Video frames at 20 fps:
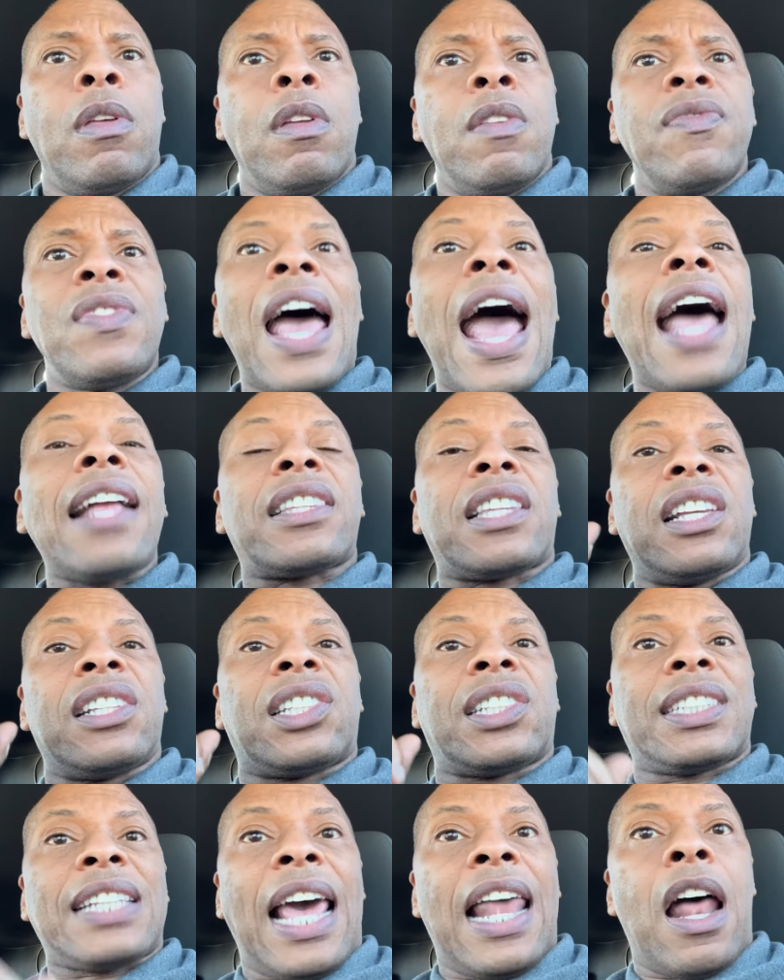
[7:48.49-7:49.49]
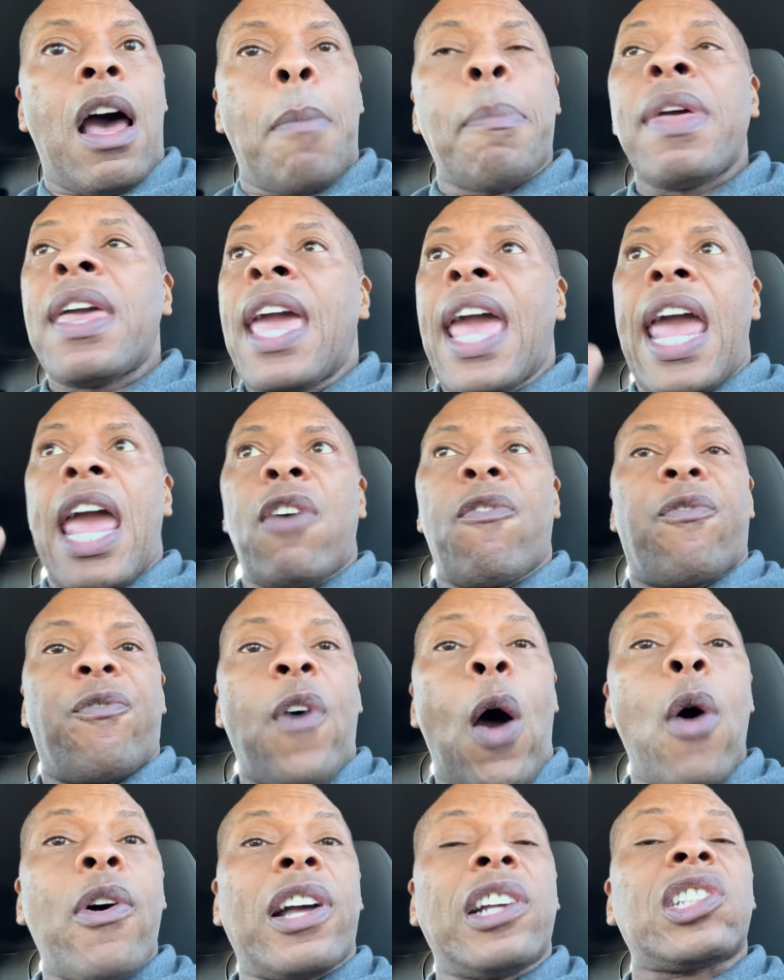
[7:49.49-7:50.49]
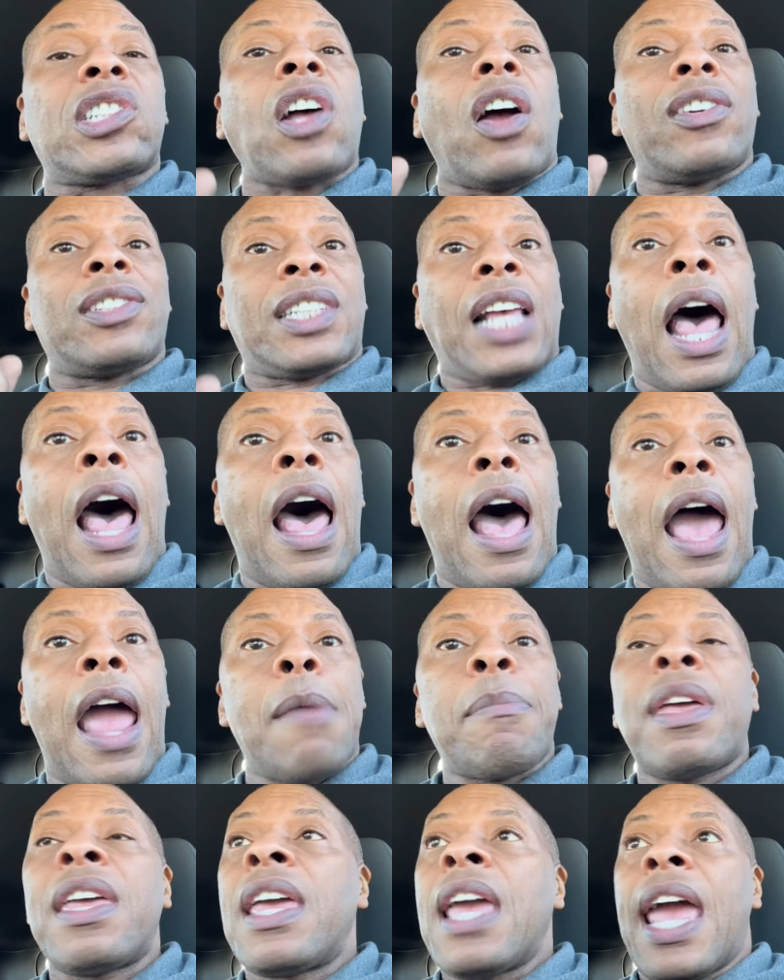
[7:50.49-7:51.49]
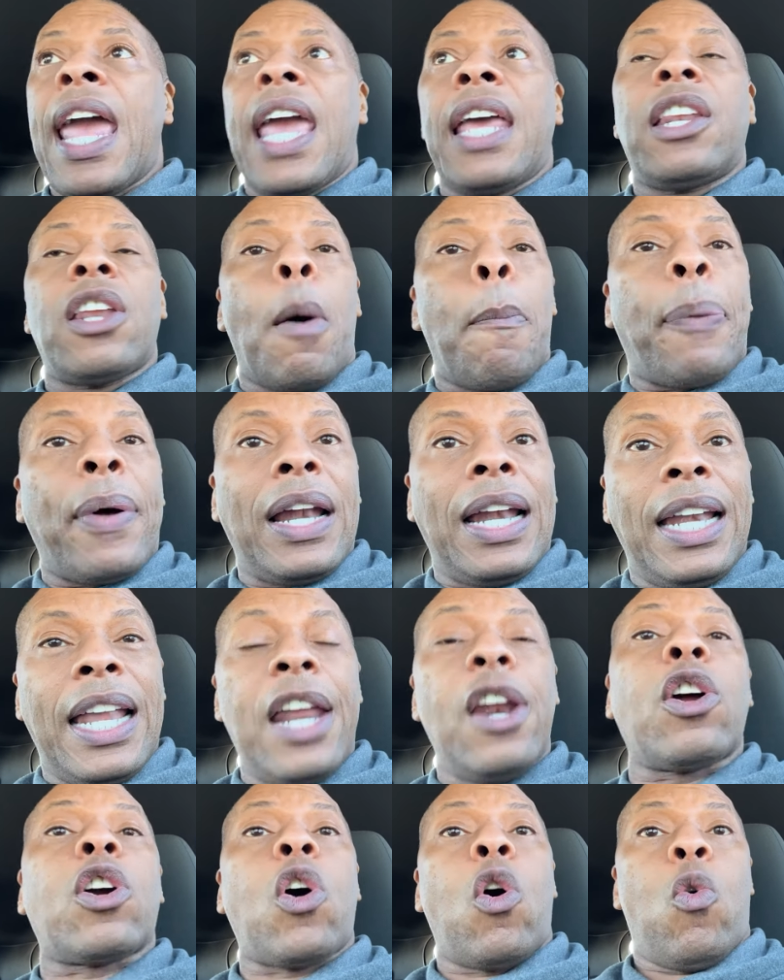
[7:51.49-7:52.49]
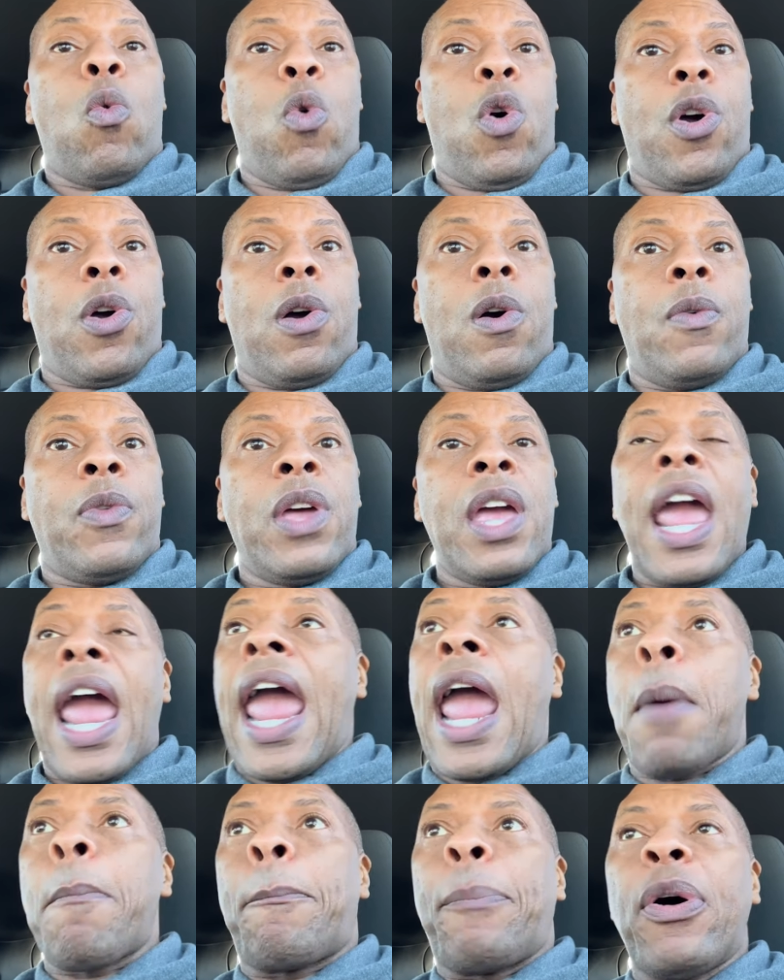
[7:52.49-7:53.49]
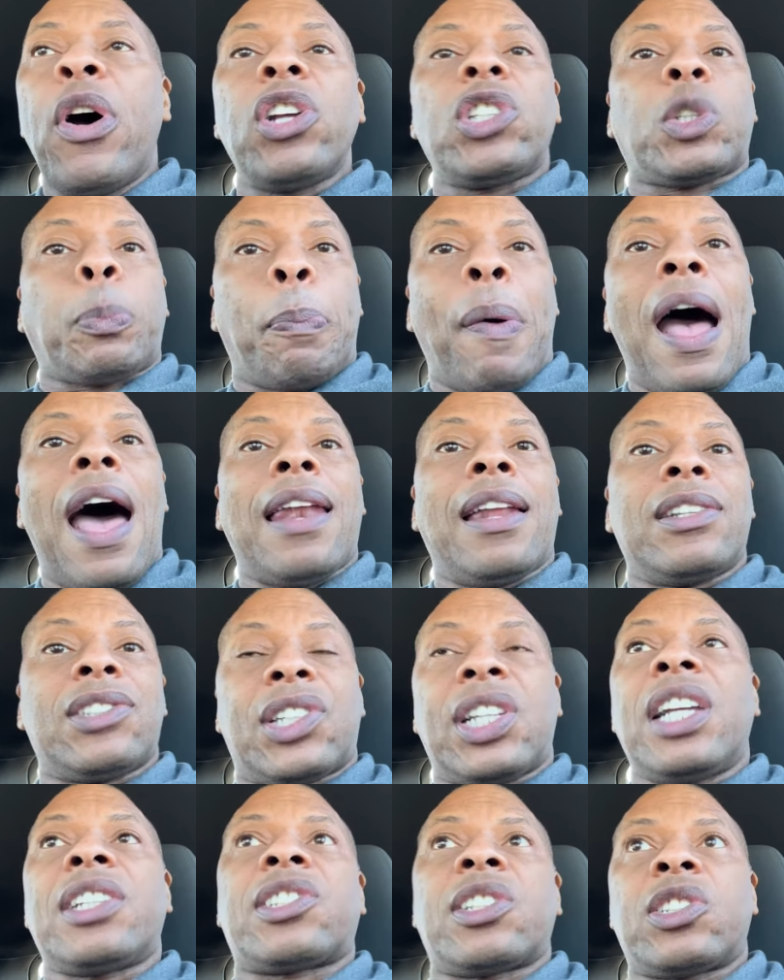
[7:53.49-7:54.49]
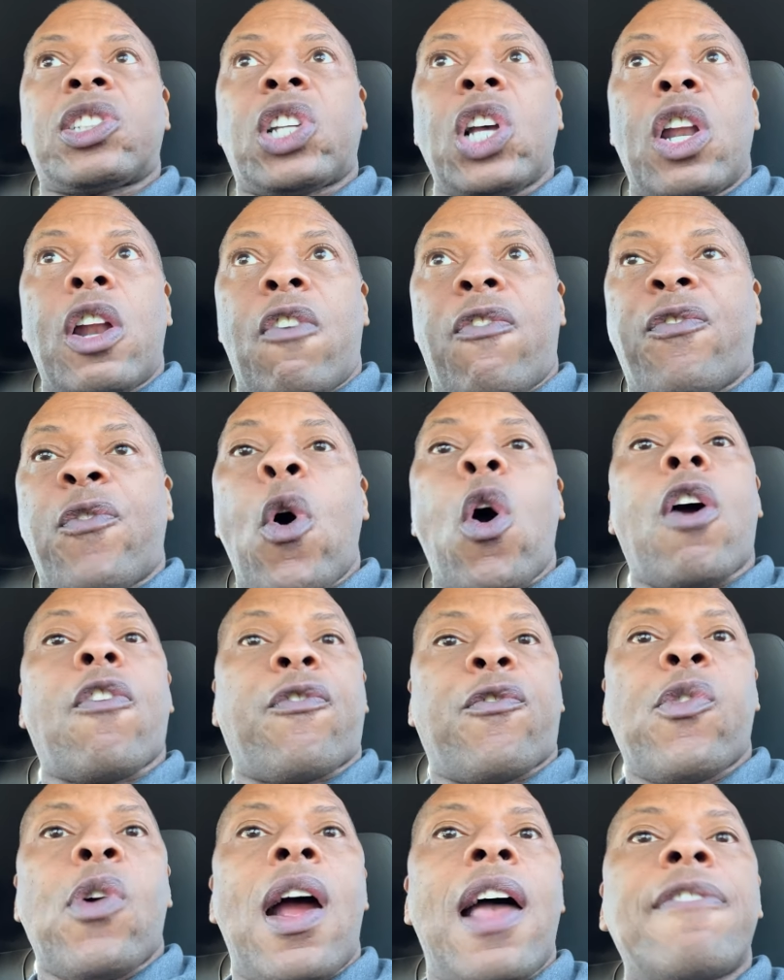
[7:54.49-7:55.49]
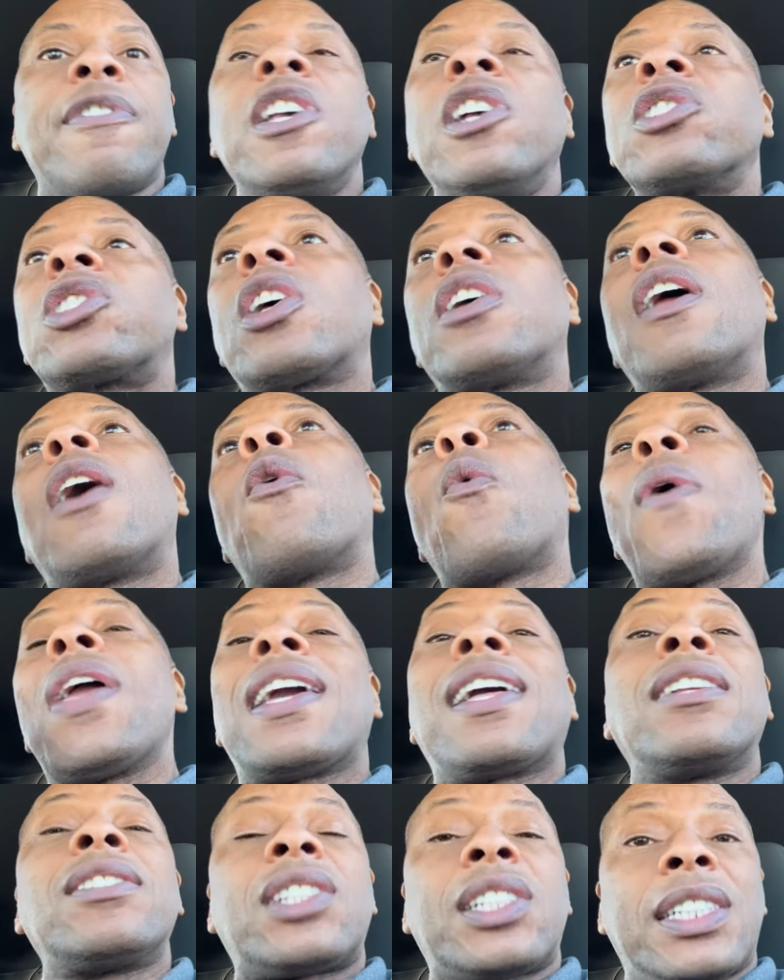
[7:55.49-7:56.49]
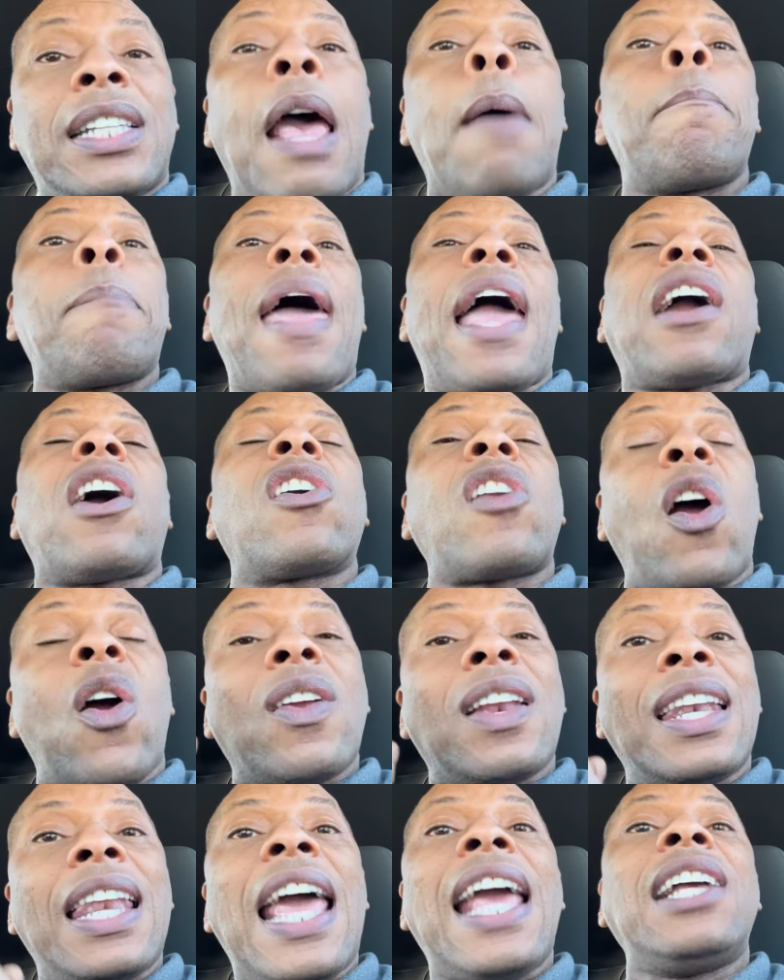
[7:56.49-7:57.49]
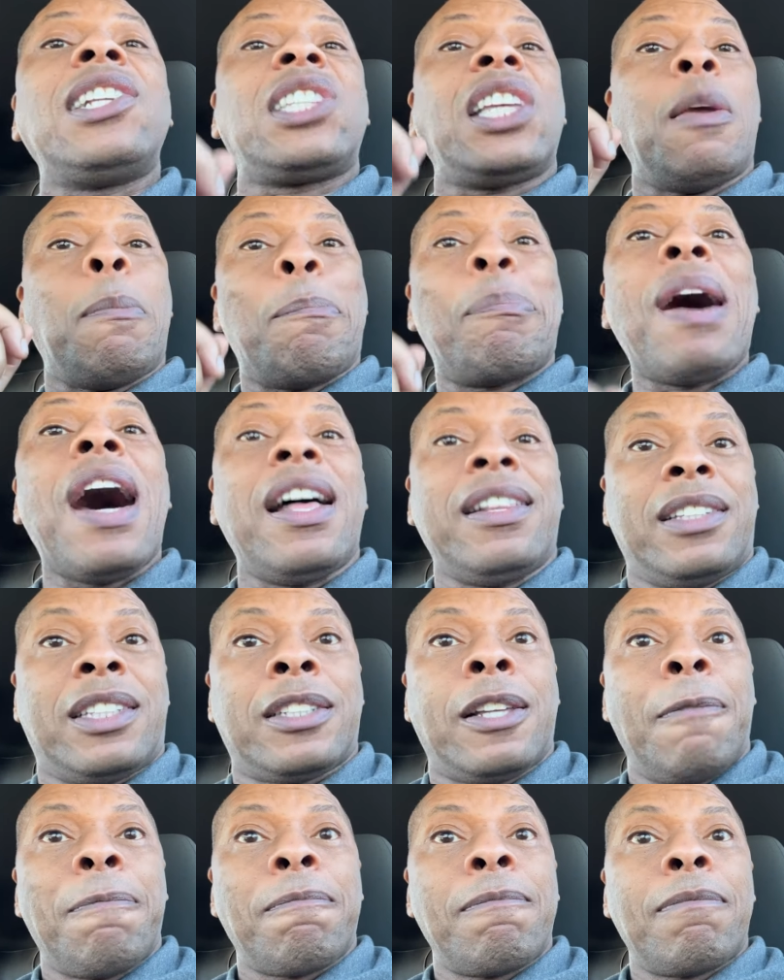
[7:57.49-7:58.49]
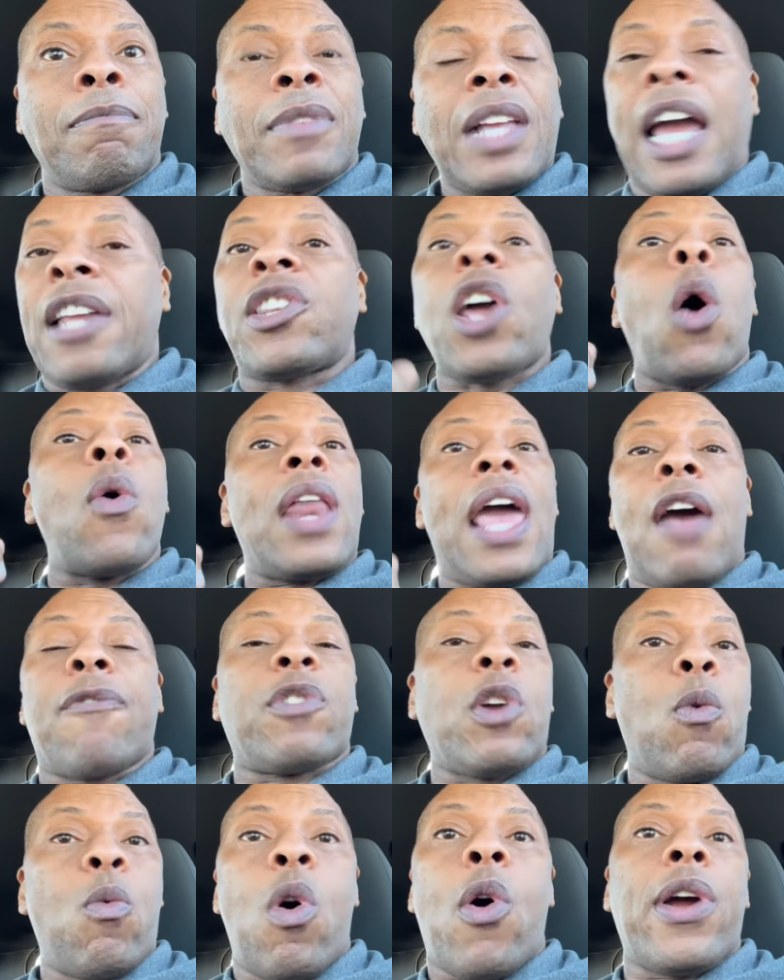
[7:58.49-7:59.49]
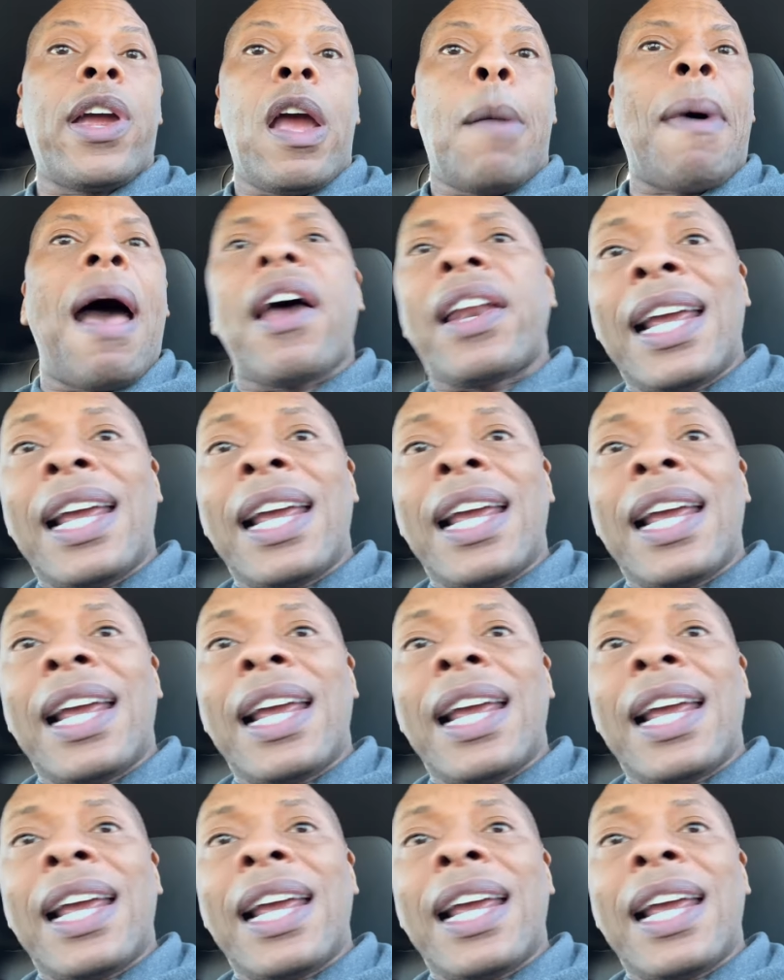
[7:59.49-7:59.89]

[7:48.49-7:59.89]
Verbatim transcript: Not to set up and focus our time in the political world and push politicians to the forefront so that we can sit back on our lazy butts and don't have to worry about